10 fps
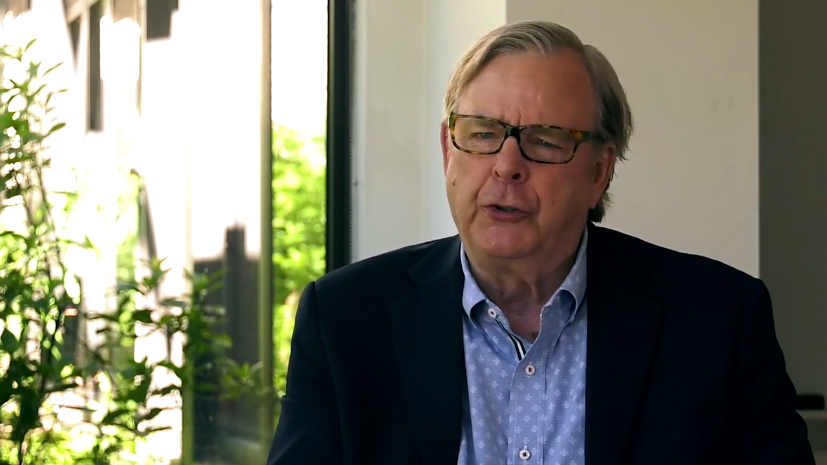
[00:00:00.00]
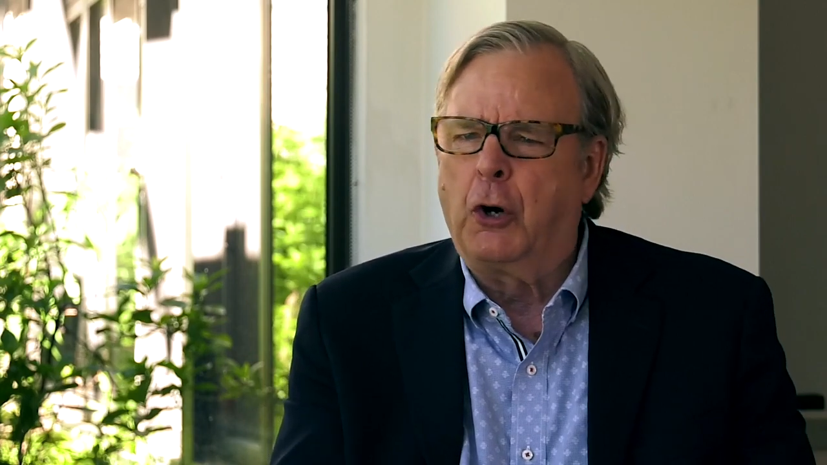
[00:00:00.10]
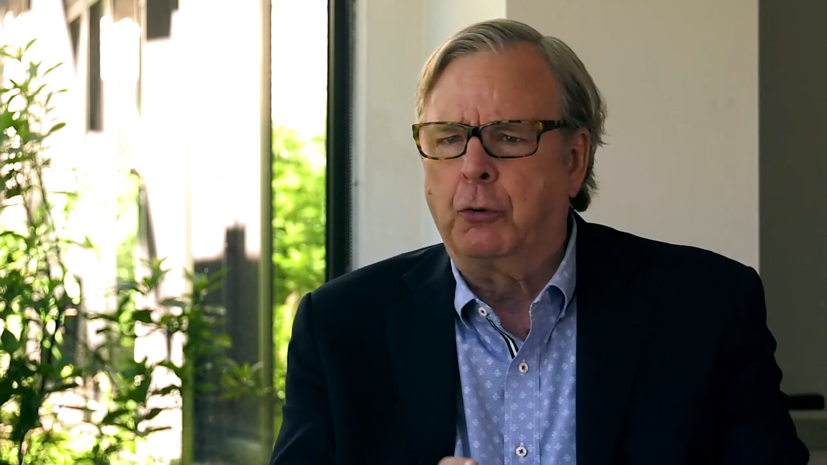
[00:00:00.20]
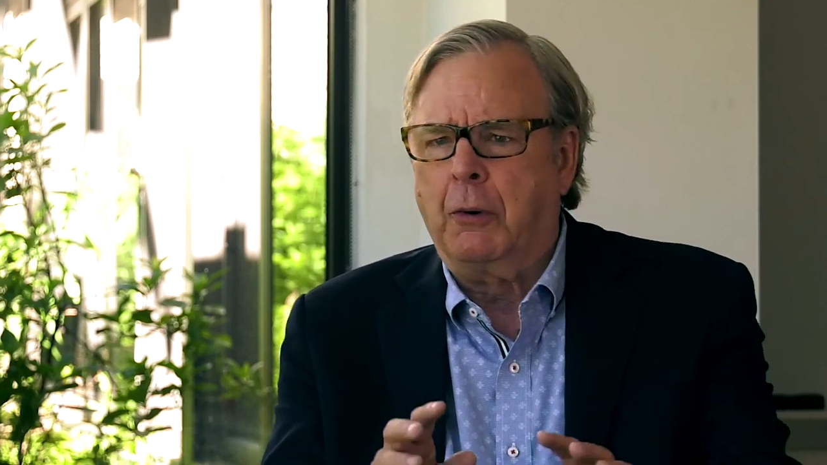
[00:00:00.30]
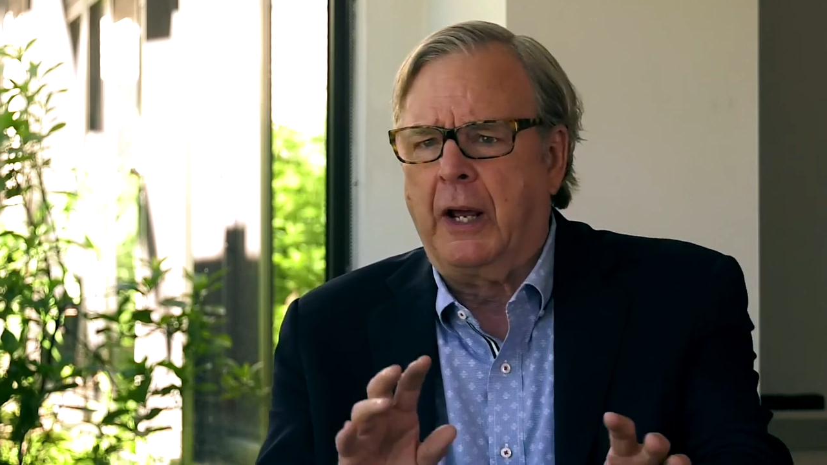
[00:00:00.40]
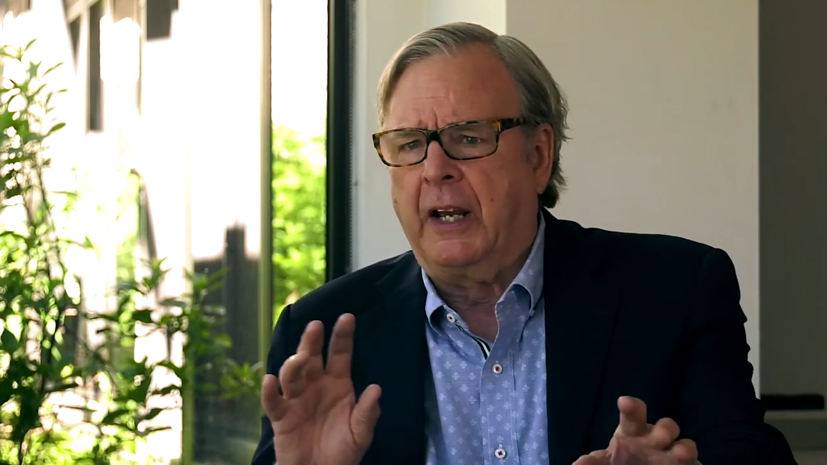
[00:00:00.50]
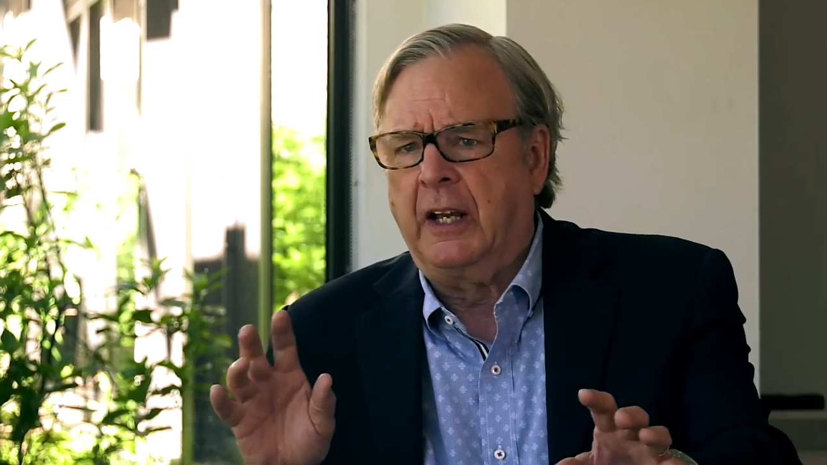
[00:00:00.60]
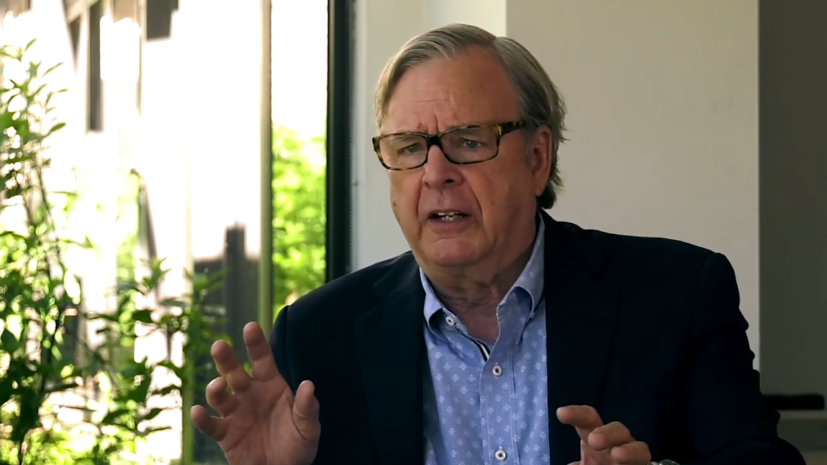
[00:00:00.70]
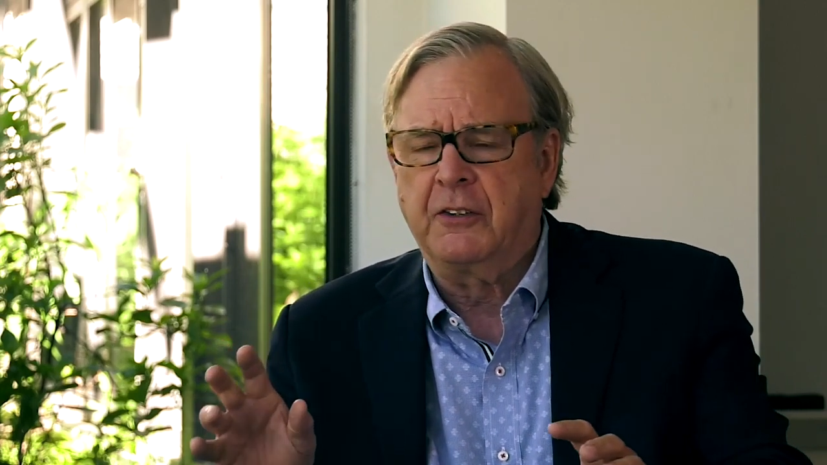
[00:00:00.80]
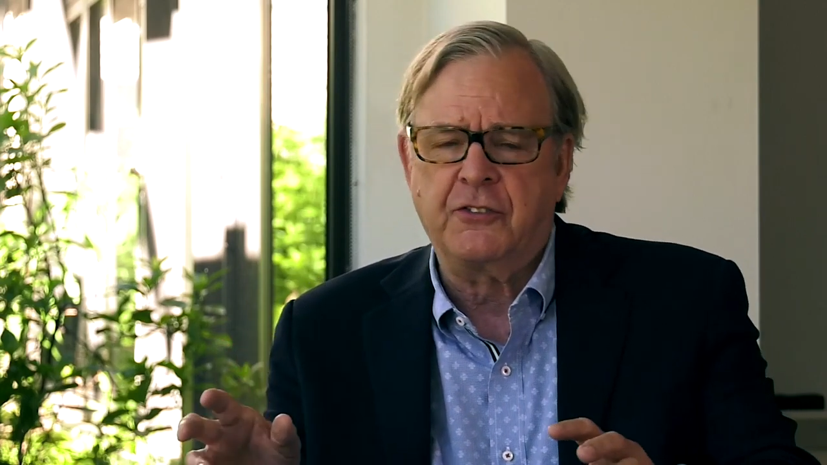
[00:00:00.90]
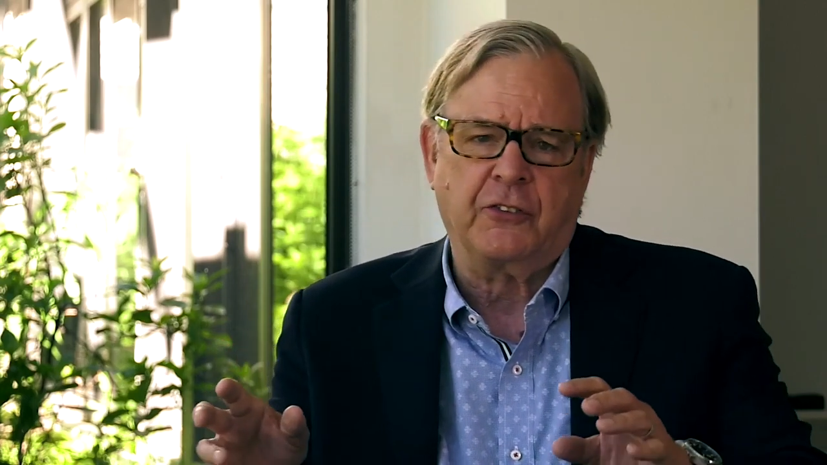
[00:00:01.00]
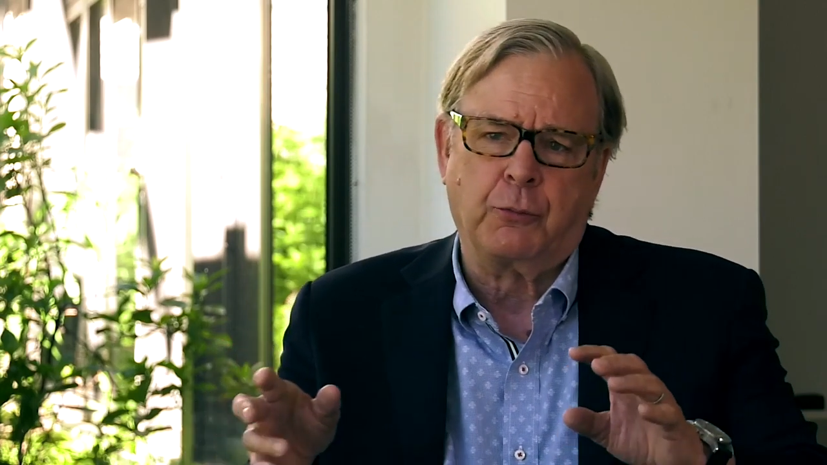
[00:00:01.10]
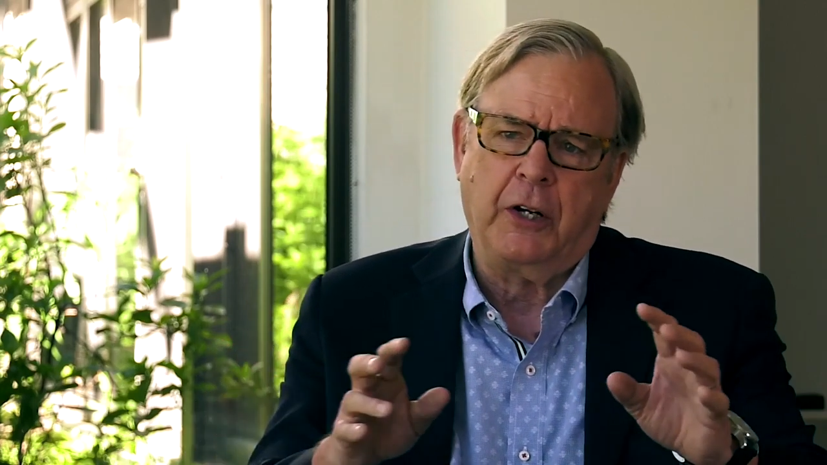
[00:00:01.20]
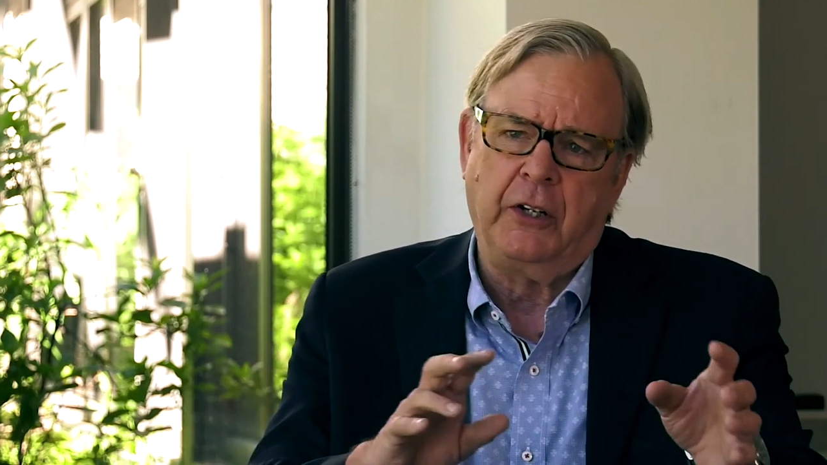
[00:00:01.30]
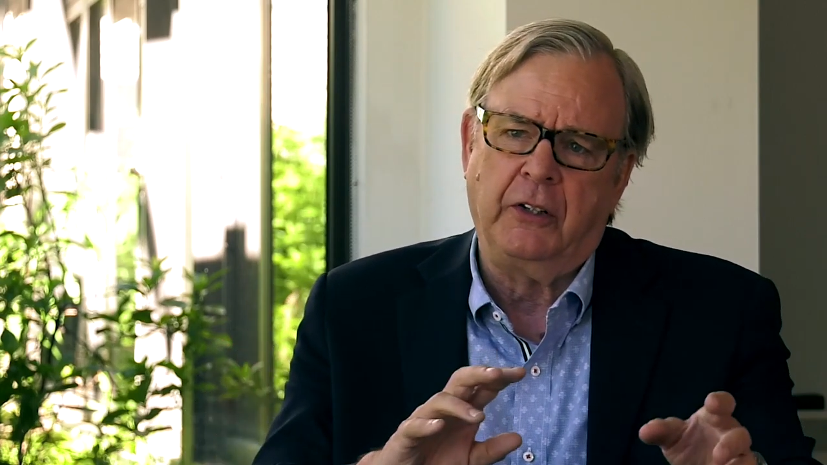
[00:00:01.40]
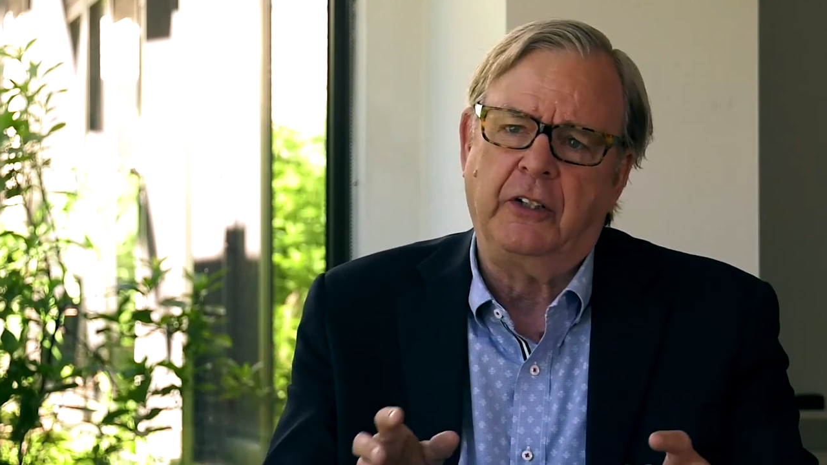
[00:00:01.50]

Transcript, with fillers: no credit, it's just what do you